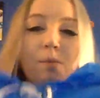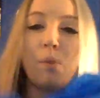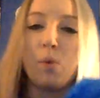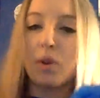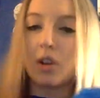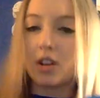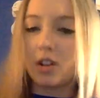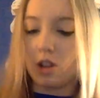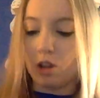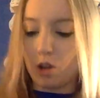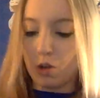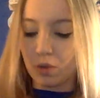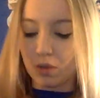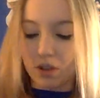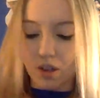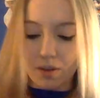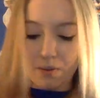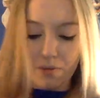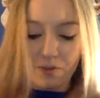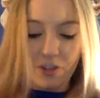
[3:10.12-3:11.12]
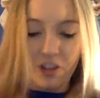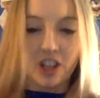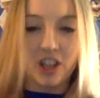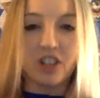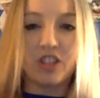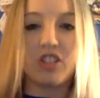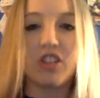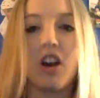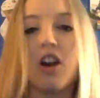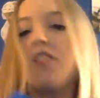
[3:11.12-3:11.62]
more close-up
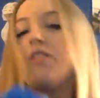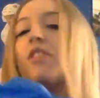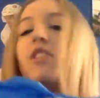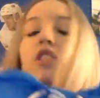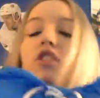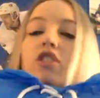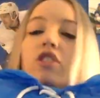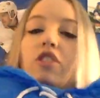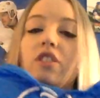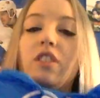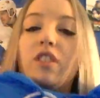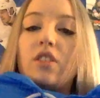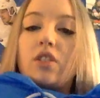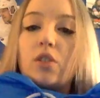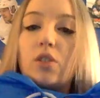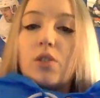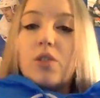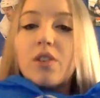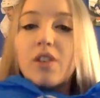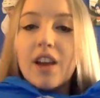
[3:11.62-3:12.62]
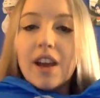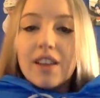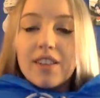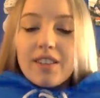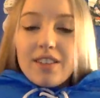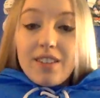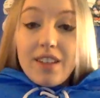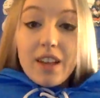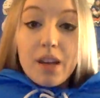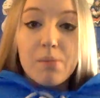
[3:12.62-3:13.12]
footage of the jersey so you can guys
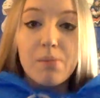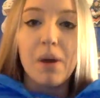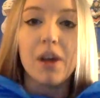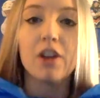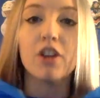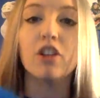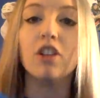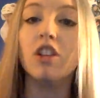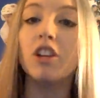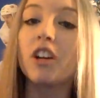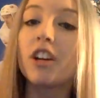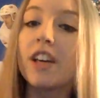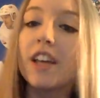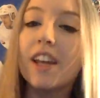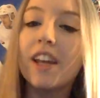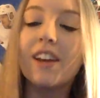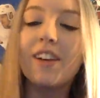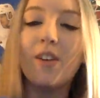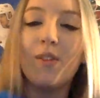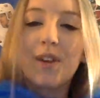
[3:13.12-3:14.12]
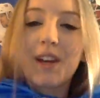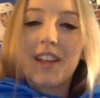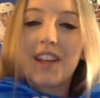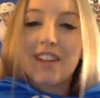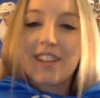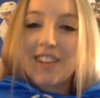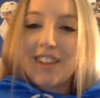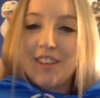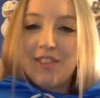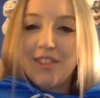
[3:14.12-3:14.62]
can take a better look at it. Oh my god,
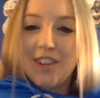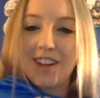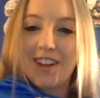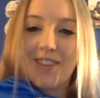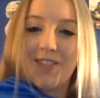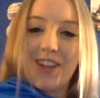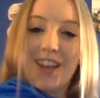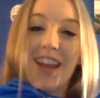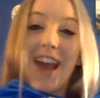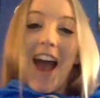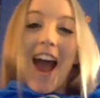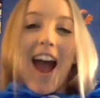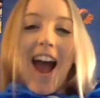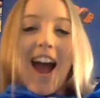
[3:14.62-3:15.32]
that's kind of funny. I'm like,